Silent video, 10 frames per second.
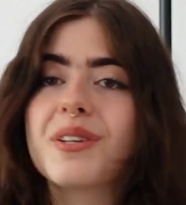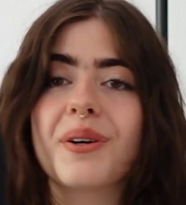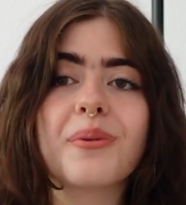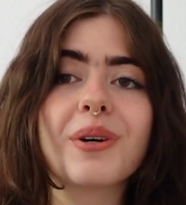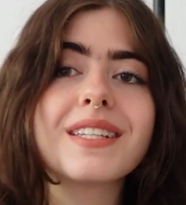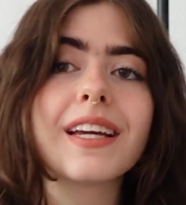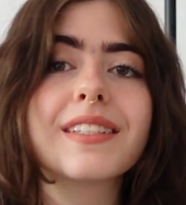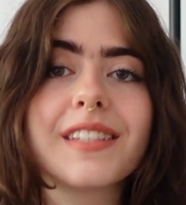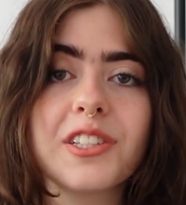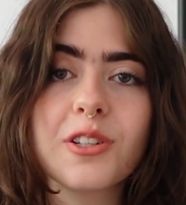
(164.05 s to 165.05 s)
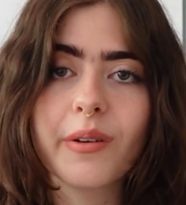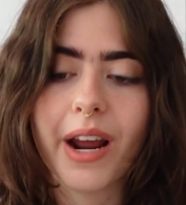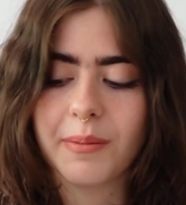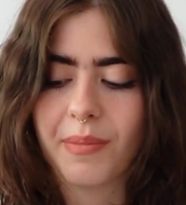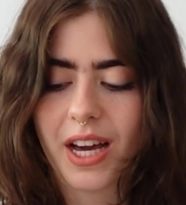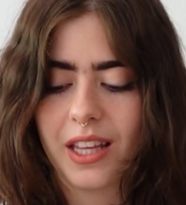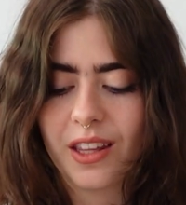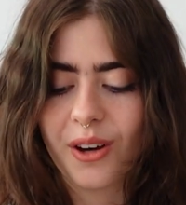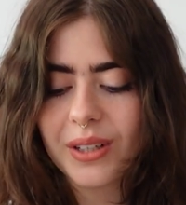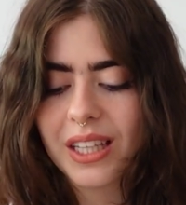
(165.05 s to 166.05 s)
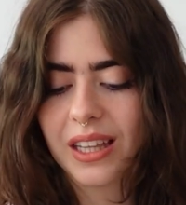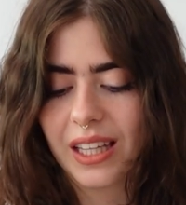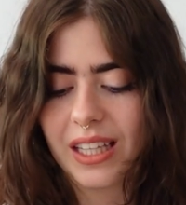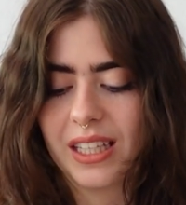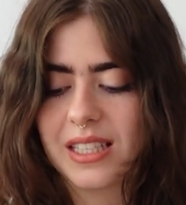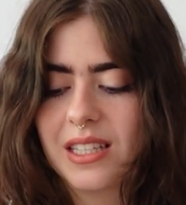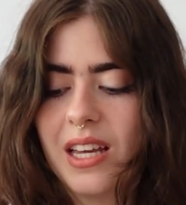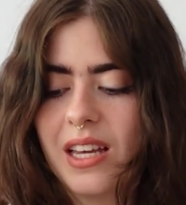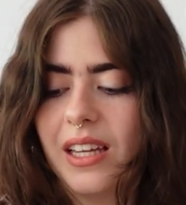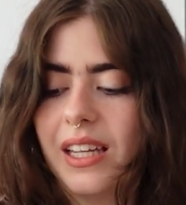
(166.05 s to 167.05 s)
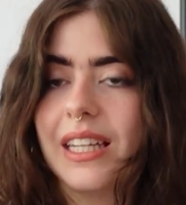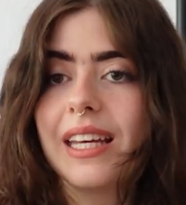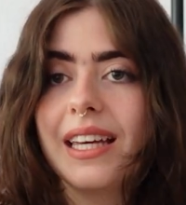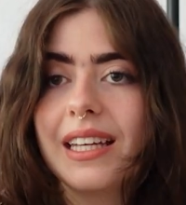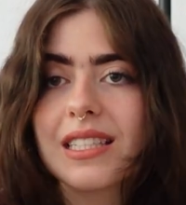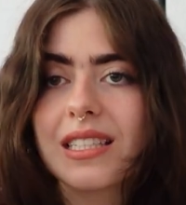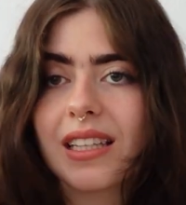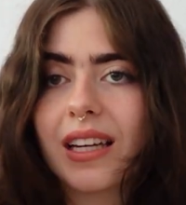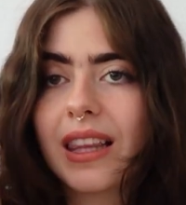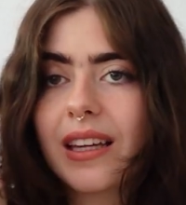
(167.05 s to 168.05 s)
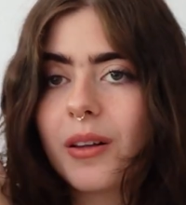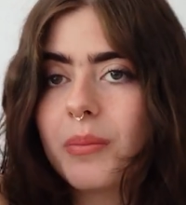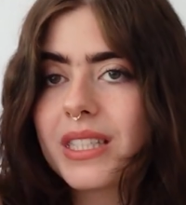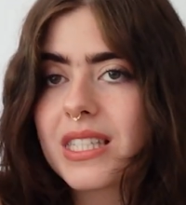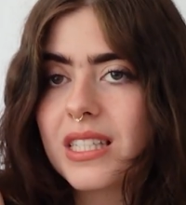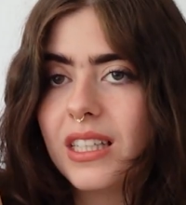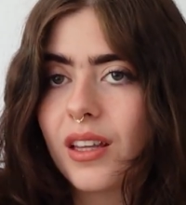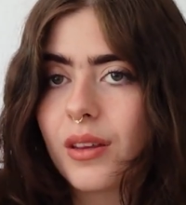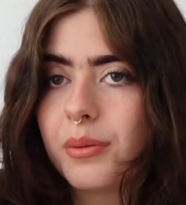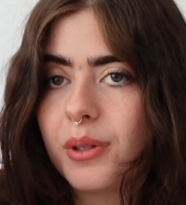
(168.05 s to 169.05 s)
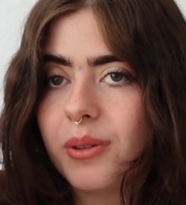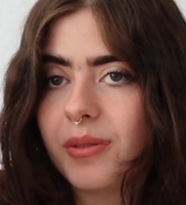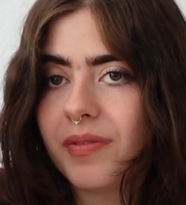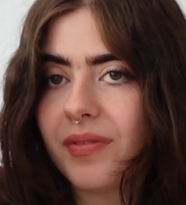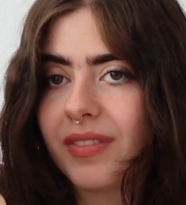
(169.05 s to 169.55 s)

So it was like such a great buy. The only thing is, it is a little bit see-through,